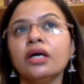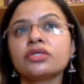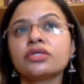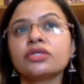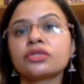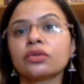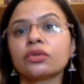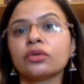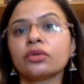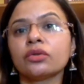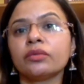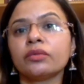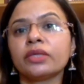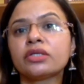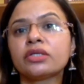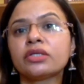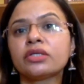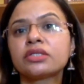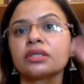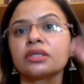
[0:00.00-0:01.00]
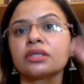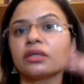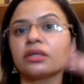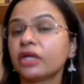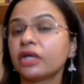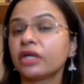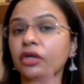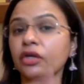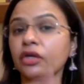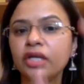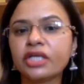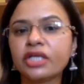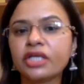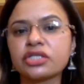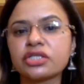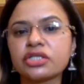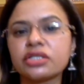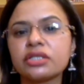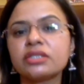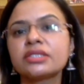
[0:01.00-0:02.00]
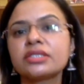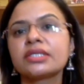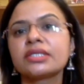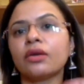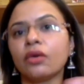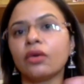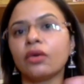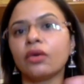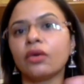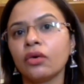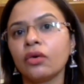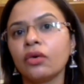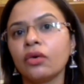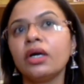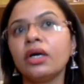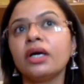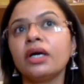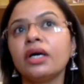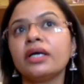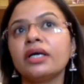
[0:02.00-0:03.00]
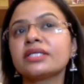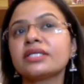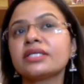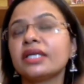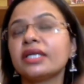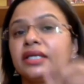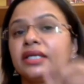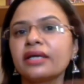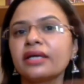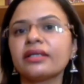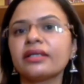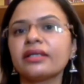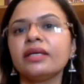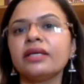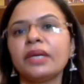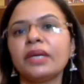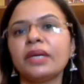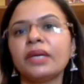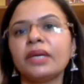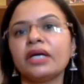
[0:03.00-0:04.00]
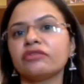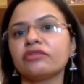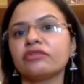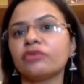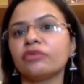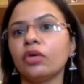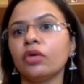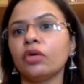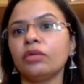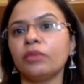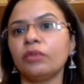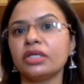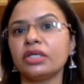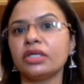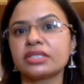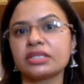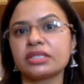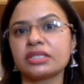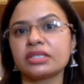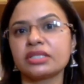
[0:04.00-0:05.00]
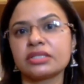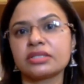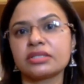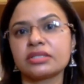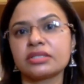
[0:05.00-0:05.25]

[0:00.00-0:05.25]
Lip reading: So because regulations, law is an integral part of all policies.